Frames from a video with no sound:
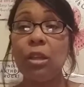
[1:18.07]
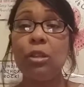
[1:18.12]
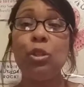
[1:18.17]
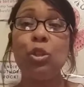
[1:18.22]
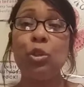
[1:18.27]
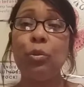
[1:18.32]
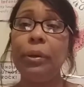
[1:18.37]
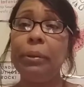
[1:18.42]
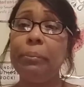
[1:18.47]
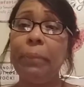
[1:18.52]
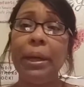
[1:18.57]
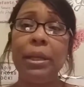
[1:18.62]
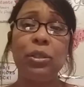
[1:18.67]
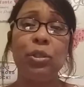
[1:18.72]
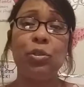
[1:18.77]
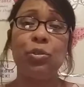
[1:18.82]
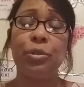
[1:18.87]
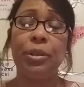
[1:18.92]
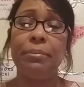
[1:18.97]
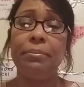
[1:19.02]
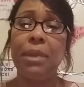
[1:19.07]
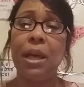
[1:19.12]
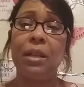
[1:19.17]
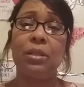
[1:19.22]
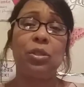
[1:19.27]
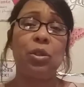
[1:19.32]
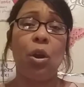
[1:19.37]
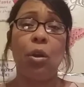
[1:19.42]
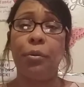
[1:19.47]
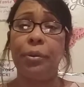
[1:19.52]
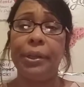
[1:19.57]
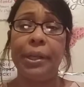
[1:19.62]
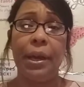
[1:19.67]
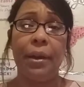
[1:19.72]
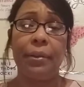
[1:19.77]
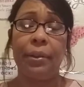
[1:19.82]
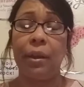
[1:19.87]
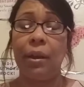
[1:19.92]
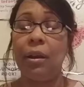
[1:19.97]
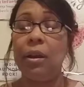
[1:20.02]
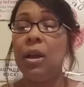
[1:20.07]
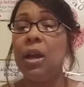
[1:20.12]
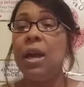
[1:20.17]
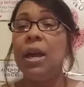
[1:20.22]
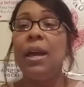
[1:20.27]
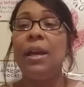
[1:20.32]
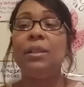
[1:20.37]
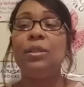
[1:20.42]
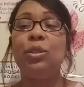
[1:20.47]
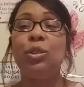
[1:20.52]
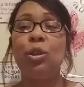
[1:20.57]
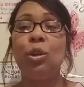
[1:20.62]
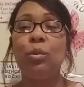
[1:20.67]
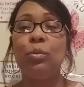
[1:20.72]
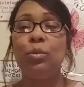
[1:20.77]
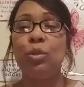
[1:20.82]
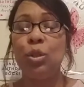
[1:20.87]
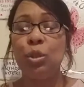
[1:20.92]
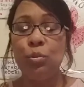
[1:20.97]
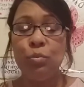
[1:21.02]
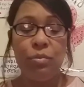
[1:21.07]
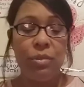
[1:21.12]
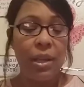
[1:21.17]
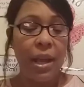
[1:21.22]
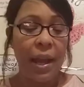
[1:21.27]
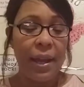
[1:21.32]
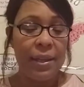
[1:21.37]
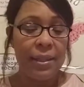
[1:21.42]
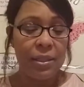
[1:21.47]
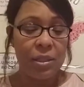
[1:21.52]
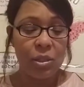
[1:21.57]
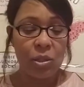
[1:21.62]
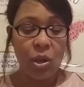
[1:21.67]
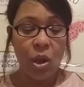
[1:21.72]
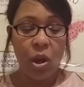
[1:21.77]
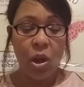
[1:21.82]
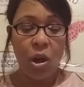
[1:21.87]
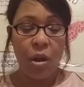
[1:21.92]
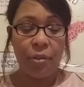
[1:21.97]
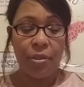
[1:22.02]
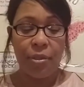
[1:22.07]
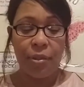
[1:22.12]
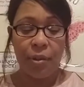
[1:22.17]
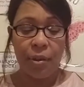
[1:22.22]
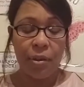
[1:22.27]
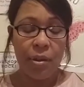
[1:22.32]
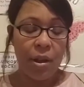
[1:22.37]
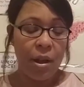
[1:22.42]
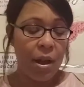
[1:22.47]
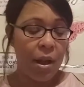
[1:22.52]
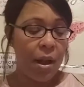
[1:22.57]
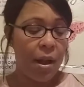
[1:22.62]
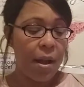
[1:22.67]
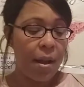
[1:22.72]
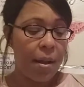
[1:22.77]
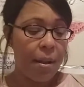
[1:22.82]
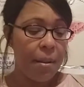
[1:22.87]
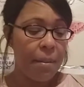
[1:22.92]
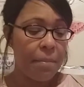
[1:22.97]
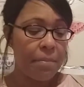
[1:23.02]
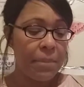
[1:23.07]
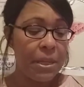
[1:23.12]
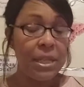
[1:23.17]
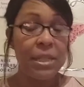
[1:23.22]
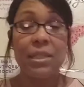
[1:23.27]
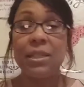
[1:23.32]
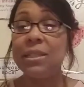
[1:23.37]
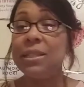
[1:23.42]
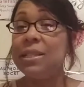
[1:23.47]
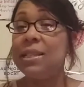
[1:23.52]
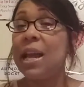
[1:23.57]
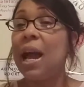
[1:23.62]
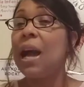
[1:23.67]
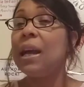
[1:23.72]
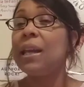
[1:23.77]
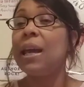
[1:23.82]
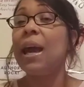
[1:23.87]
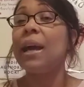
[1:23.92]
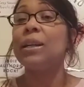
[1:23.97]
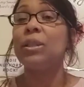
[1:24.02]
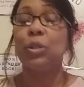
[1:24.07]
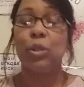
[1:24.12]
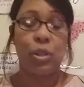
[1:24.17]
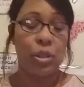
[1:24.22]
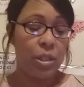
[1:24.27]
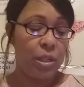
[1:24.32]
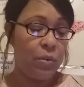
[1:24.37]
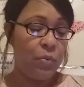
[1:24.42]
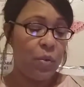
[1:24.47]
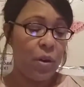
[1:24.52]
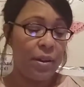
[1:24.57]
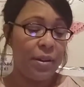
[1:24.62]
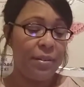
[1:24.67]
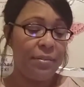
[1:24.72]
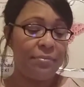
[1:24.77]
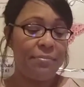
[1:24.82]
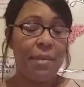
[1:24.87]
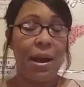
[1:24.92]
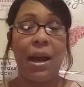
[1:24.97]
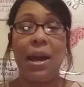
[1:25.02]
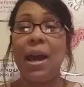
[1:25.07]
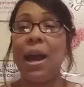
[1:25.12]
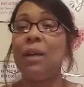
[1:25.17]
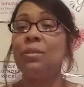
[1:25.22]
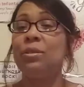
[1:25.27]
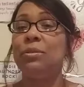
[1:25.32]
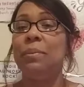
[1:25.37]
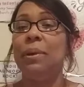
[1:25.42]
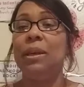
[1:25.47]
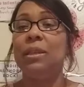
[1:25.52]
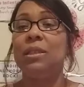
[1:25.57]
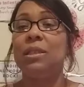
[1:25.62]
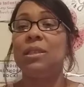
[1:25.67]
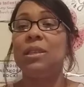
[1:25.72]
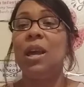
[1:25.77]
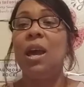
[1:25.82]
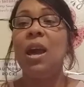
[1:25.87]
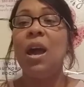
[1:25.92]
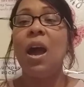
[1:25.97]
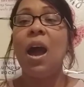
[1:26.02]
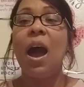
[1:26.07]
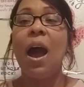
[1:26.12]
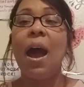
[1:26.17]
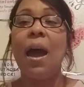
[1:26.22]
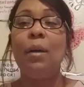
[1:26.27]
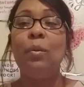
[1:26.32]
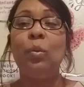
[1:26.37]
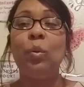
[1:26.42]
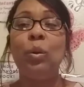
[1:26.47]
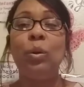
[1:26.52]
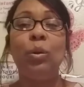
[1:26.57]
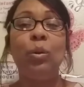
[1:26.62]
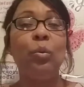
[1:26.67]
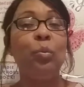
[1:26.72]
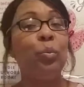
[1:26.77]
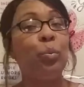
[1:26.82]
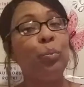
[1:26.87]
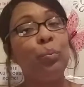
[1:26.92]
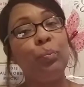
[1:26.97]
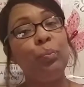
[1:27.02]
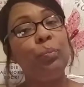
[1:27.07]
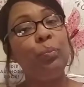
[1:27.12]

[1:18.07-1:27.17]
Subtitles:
doing mainstream that's already out there. And so tonight's author is not actually one of my housemates. I will